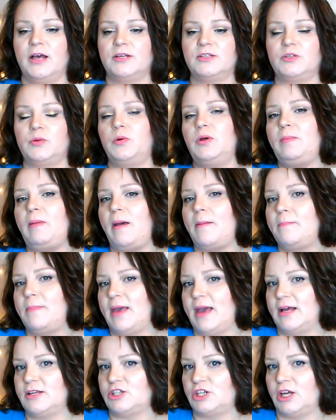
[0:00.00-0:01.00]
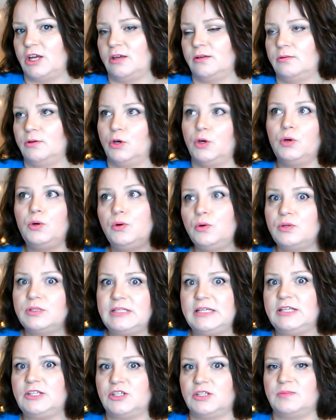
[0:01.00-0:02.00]
So what about magic? Who
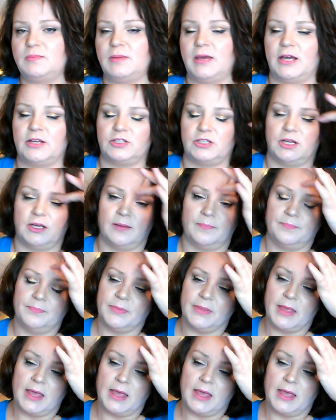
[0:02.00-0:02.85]
teaches magic?